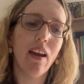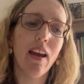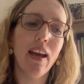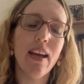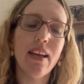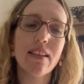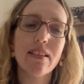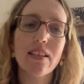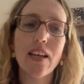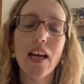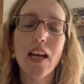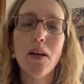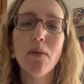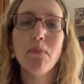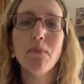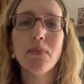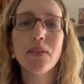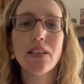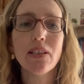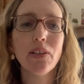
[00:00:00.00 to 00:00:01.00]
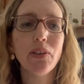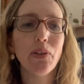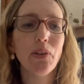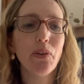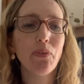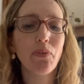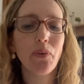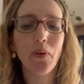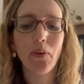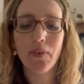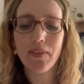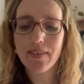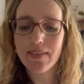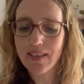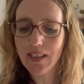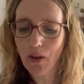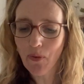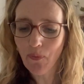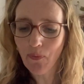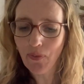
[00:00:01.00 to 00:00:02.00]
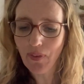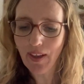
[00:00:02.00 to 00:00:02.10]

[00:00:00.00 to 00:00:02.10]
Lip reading: In terms of stuff